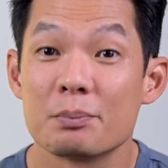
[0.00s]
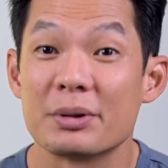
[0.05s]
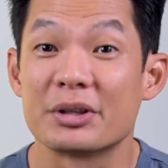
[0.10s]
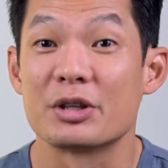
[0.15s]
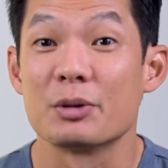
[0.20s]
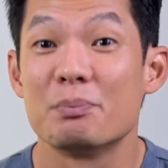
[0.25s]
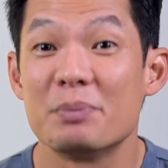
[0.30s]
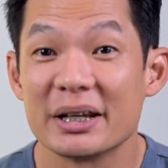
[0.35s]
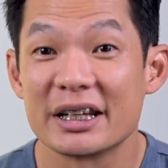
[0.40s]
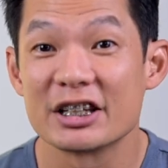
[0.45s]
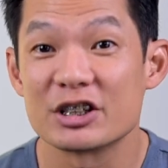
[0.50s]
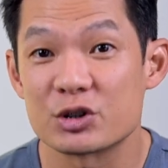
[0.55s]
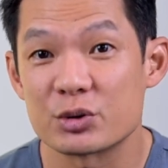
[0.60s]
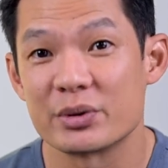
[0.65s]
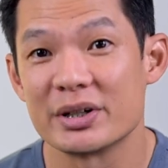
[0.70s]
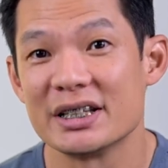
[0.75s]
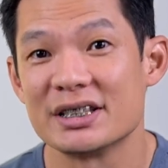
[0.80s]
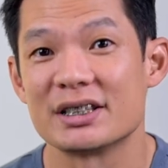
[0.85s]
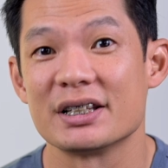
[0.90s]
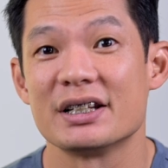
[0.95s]
But the biggest
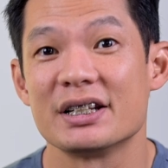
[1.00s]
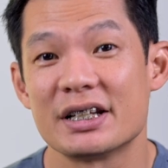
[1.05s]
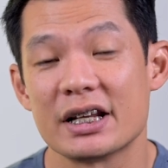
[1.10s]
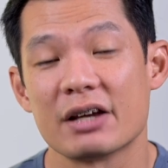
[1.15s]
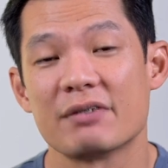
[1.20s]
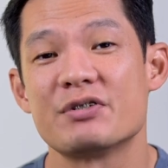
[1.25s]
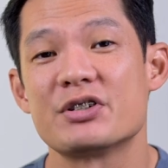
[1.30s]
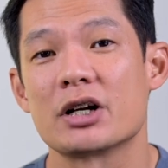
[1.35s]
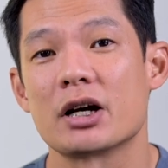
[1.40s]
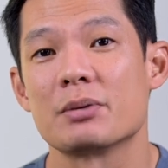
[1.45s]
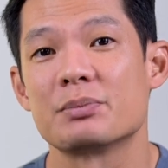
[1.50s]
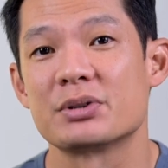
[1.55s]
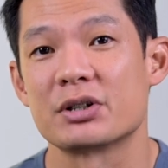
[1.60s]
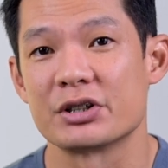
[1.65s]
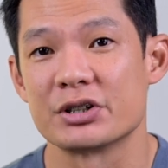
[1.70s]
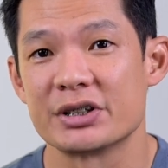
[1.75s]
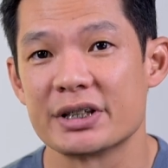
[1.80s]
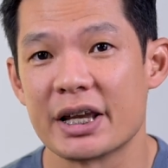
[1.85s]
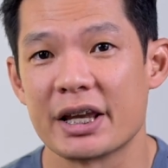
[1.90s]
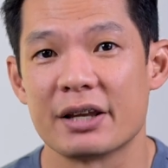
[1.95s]
reason dev jobs are
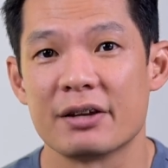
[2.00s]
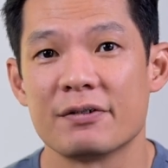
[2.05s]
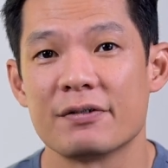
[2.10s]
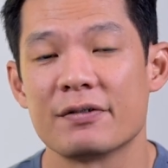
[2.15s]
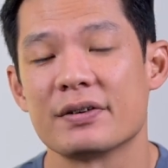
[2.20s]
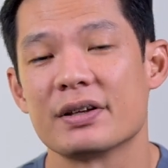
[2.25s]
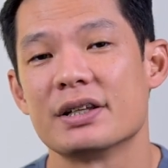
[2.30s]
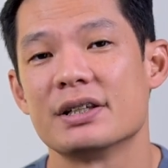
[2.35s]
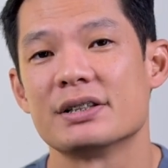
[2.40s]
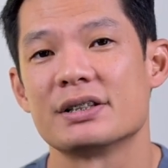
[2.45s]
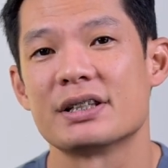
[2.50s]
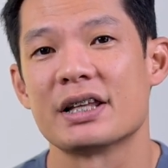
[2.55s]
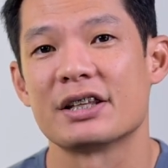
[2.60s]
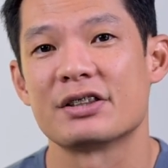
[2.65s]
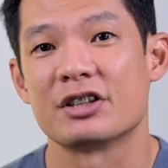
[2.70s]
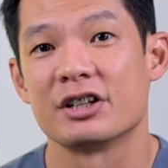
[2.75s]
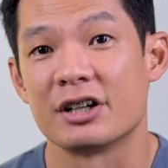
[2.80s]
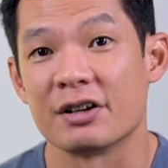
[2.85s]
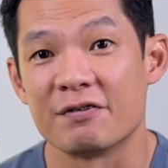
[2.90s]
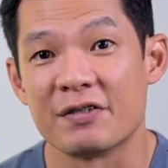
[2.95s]
safe is that
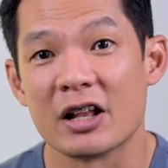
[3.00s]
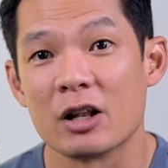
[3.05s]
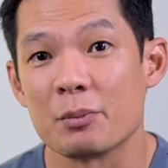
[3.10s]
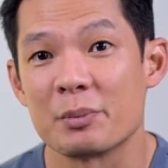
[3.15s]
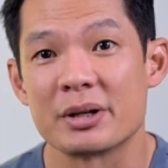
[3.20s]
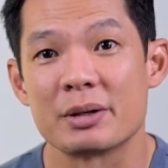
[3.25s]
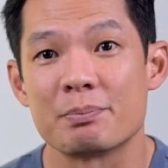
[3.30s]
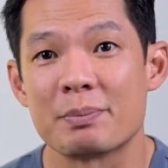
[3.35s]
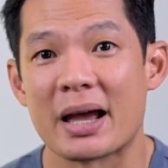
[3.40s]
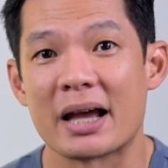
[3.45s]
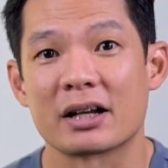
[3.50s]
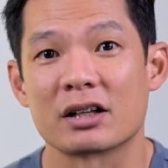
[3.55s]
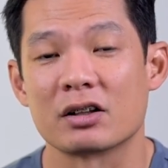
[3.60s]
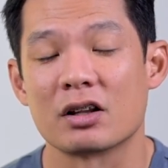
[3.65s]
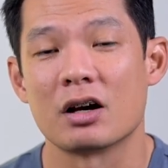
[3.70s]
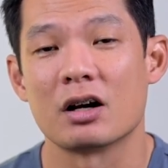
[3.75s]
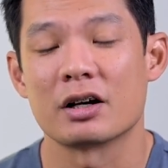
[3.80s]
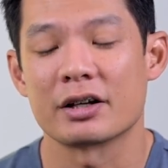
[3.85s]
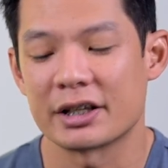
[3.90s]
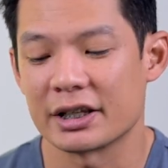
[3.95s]
the development
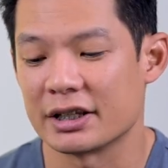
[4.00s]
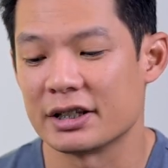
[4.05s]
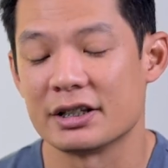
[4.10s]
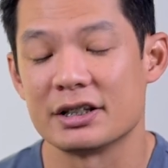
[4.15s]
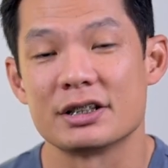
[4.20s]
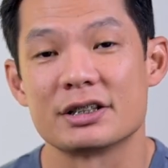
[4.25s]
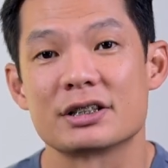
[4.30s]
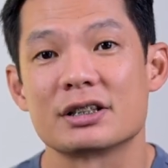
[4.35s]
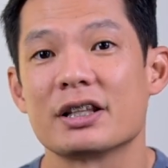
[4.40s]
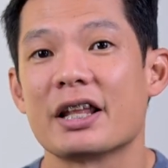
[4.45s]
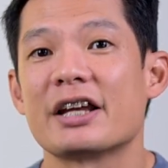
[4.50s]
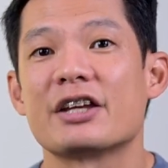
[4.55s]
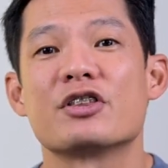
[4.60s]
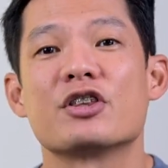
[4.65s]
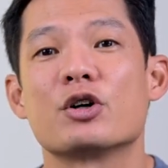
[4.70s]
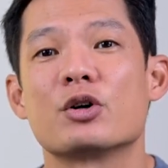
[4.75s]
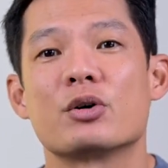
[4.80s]
backlog is like the